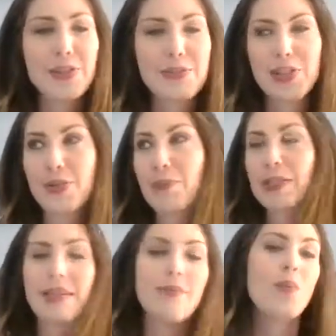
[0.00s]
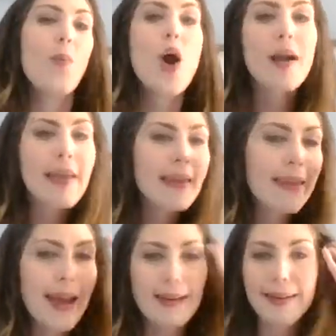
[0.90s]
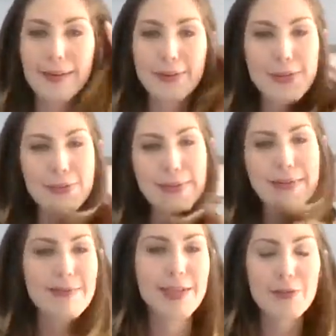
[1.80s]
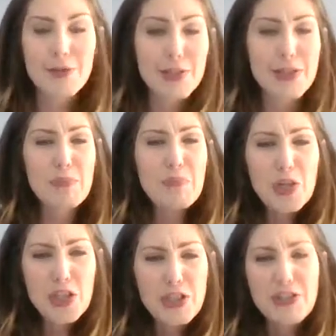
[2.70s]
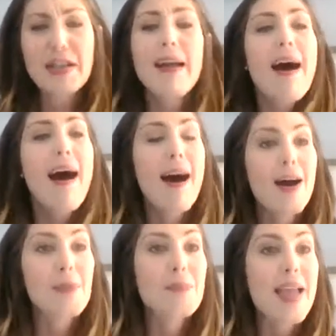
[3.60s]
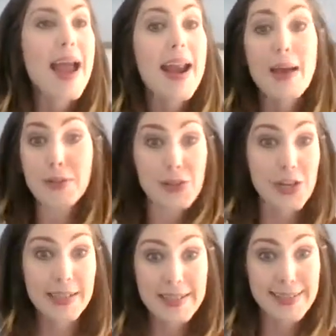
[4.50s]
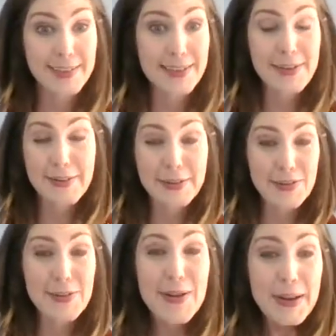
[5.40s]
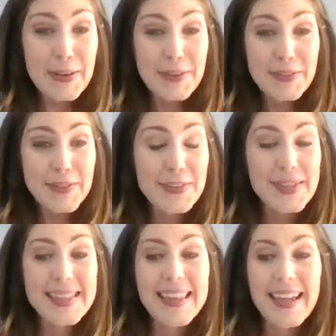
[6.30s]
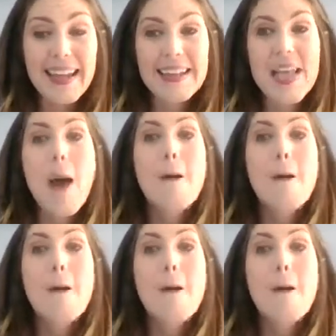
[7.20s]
She wasn't even walking yet. She was, just a mush. And I was trying to, enjoy all of those things.